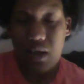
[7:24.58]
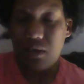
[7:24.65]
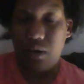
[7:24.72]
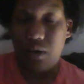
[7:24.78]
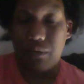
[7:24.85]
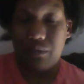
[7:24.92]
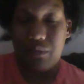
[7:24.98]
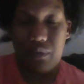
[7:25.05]

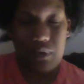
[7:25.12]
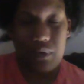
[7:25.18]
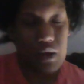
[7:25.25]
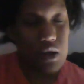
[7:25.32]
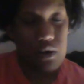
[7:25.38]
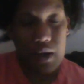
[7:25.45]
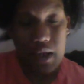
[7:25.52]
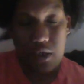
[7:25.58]
No,
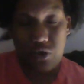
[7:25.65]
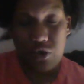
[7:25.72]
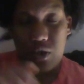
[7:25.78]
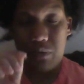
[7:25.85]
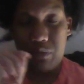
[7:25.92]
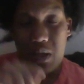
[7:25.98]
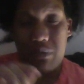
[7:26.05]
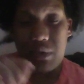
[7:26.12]

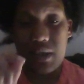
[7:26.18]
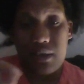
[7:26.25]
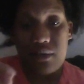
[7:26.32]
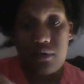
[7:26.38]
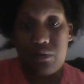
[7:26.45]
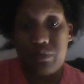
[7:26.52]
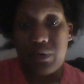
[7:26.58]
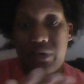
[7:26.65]
correction, Maybelline
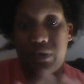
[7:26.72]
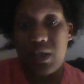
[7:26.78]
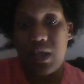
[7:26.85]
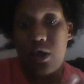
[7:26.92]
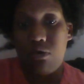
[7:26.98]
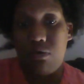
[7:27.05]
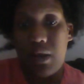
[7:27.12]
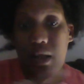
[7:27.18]
Super
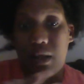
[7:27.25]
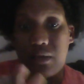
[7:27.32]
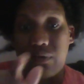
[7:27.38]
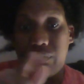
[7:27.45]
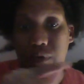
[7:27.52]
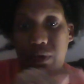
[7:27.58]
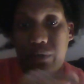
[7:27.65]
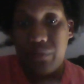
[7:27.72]
Stay Gray is
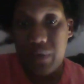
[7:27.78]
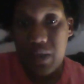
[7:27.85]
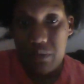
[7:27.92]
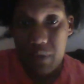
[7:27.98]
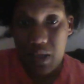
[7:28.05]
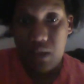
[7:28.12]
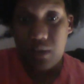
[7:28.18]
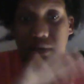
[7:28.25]
for the
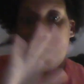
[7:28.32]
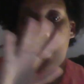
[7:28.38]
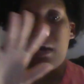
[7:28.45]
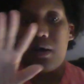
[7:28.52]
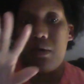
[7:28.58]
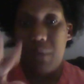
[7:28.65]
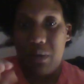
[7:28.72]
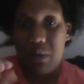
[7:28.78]
females.
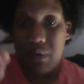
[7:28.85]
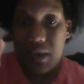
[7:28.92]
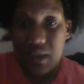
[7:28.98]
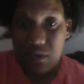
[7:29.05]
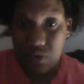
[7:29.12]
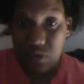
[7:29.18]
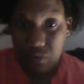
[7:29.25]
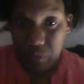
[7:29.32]

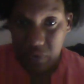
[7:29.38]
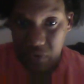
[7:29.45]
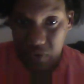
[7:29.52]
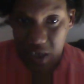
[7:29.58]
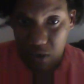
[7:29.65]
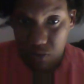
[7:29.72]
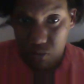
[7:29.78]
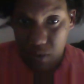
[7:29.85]
Maybelline Super
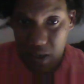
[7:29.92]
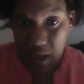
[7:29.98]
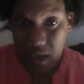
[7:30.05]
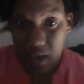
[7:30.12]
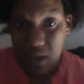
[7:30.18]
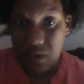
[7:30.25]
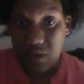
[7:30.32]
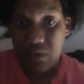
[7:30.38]
Stay
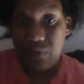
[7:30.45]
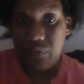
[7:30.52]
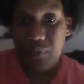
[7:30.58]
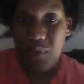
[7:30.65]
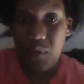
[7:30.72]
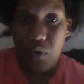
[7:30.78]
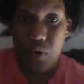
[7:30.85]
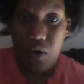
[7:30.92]
Red is
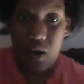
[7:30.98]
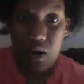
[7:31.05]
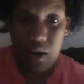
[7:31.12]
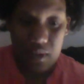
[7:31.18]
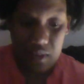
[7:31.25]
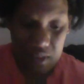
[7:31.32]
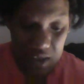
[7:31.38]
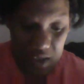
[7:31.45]
for
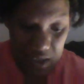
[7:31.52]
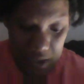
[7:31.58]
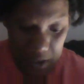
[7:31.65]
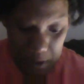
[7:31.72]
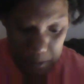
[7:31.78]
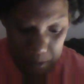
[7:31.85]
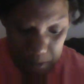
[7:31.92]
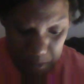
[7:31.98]
the
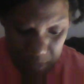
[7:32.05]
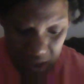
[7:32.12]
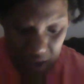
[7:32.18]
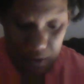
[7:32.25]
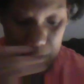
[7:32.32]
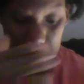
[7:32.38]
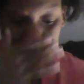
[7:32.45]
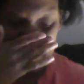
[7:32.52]

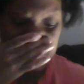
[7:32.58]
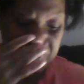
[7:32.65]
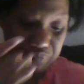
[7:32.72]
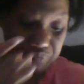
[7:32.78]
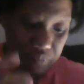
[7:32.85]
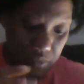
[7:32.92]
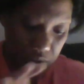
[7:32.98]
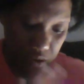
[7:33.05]
male.
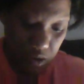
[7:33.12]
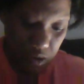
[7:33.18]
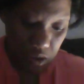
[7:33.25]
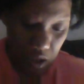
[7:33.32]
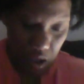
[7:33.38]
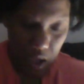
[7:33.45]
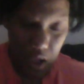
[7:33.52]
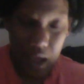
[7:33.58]

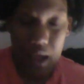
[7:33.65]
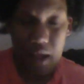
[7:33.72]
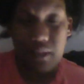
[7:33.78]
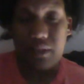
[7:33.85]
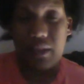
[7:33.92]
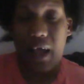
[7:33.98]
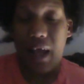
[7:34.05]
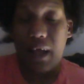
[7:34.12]

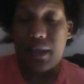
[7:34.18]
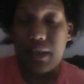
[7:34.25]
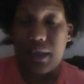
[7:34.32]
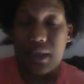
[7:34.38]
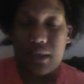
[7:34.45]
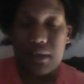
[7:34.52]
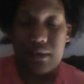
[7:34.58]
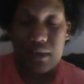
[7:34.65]
And that
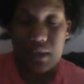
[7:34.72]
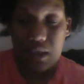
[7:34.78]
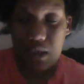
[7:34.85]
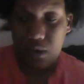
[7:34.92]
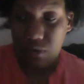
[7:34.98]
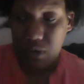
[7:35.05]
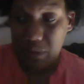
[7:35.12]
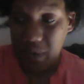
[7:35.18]
is the
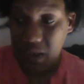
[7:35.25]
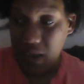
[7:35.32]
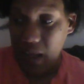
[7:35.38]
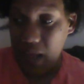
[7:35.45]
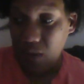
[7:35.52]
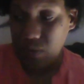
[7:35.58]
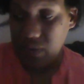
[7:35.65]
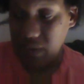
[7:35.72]
agreement
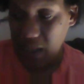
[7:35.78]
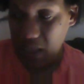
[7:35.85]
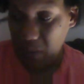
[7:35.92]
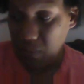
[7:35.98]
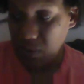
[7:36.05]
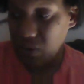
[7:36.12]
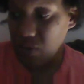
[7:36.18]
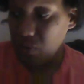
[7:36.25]
I was
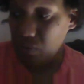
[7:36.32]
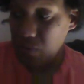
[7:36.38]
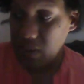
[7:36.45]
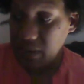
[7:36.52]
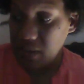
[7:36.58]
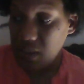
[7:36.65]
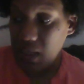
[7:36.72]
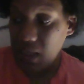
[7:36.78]
able to
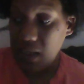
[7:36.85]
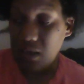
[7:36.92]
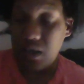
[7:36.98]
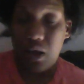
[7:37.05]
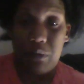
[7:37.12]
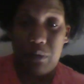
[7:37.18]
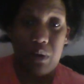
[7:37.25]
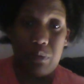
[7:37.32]
once again
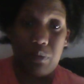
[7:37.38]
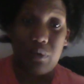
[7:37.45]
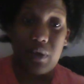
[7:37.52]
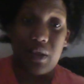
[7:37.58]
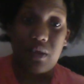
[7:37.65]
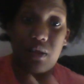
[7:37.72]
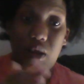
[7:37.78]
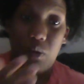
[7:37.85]
come up
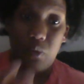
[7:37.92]
with